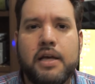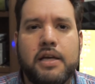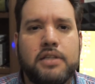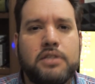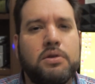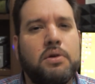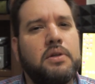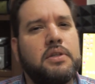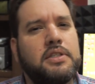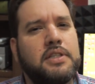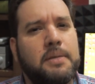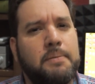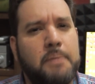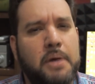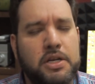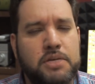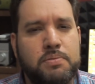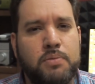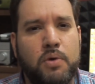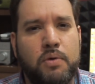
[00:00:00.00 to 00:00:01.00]
So it's a
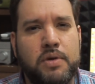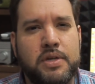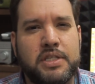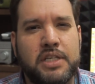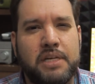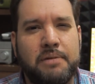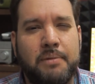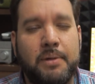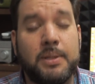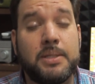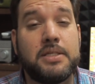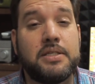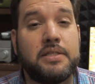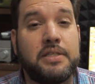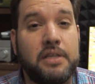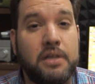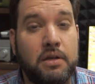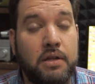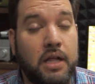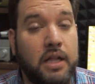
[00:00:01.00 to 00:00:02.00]
much more reasonable,
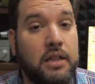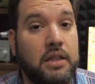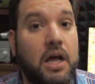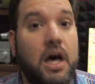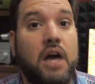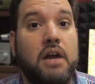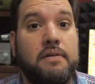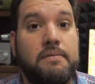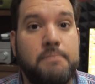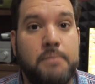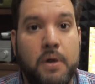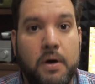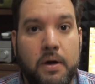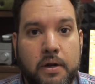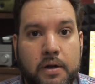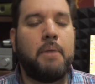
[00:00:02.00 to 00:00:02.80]
still a lot of money.